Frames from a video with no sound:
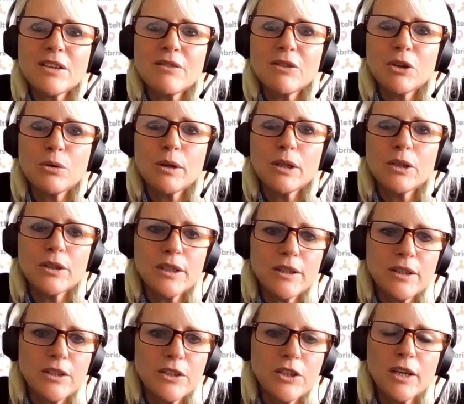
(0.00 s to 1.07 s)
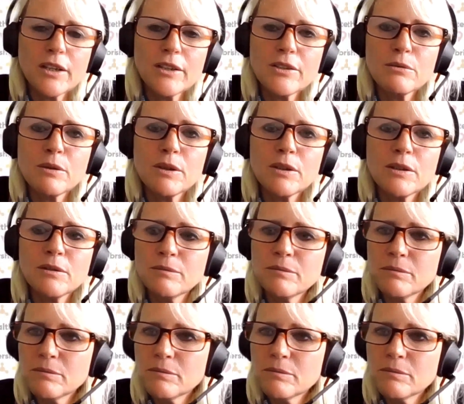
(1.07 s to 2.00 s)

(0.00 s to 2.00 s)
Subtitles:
Having a quick look in the chat as well.